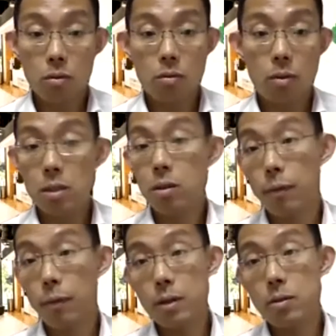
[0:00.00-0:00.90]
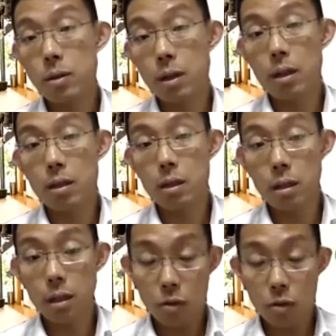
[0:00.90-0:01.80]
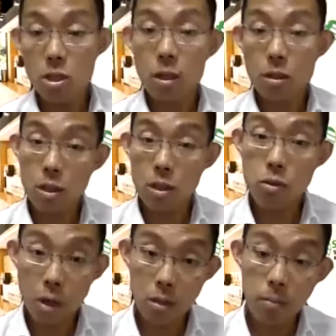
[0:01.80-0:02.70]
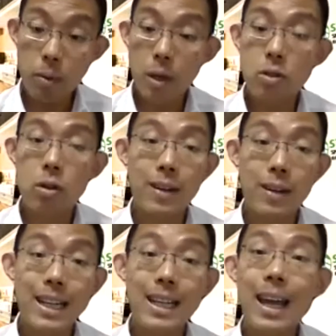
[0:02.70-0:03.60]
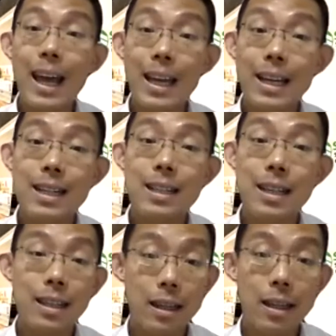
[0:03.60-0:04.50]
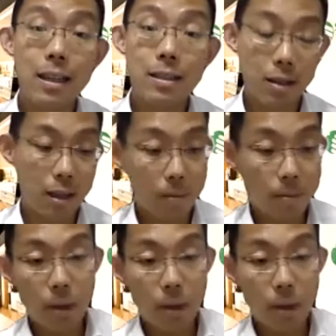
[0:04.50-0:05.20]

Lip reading: rest your feet so that it doesn't increase the distraction pressure over the ankles and the knees, okay?